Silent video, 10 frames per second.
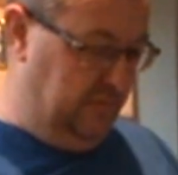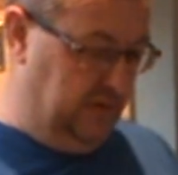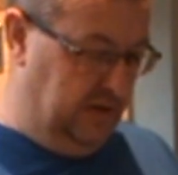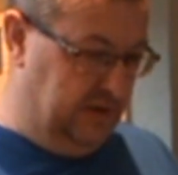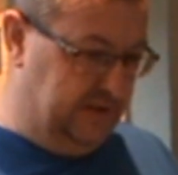
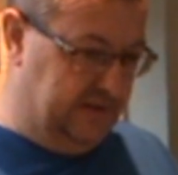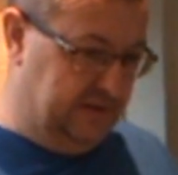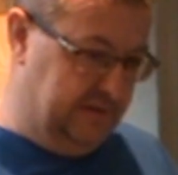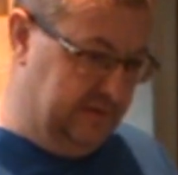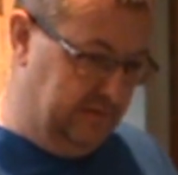
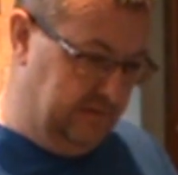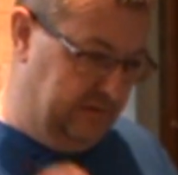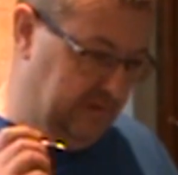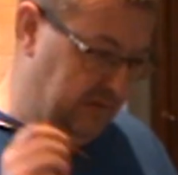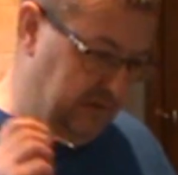it's
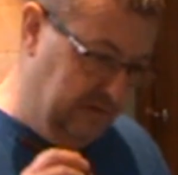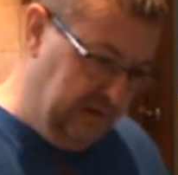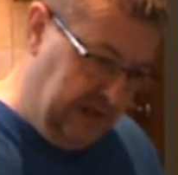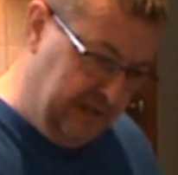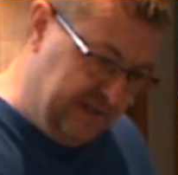
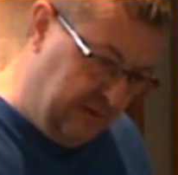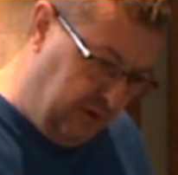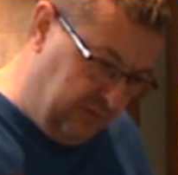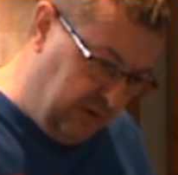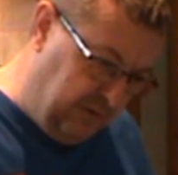like I say,
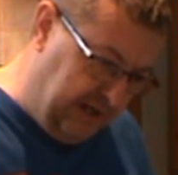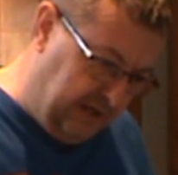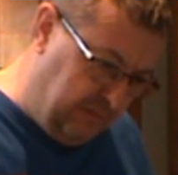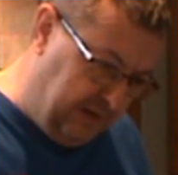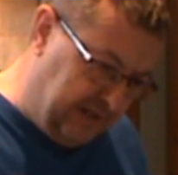what I'm doing
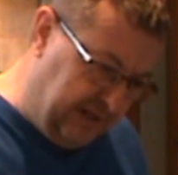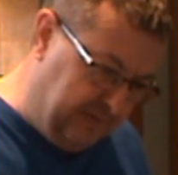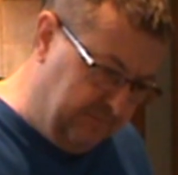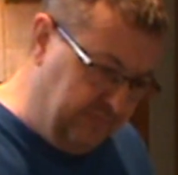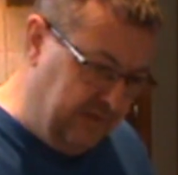now, I'm
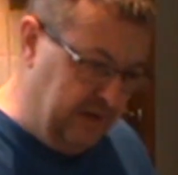adding